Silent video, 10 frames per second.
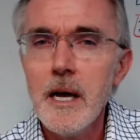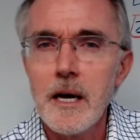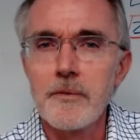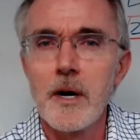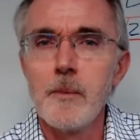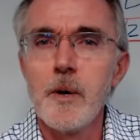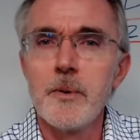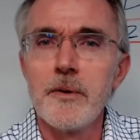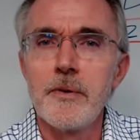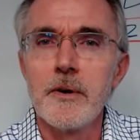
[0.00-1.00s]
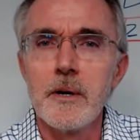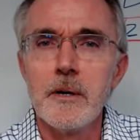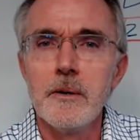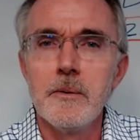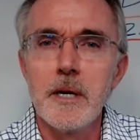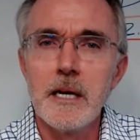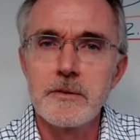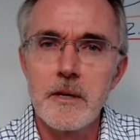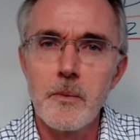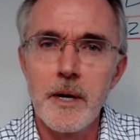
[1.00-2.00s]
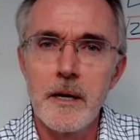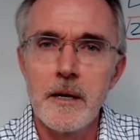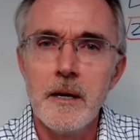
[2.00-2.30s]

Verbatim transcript: have come up with their own SD-WAN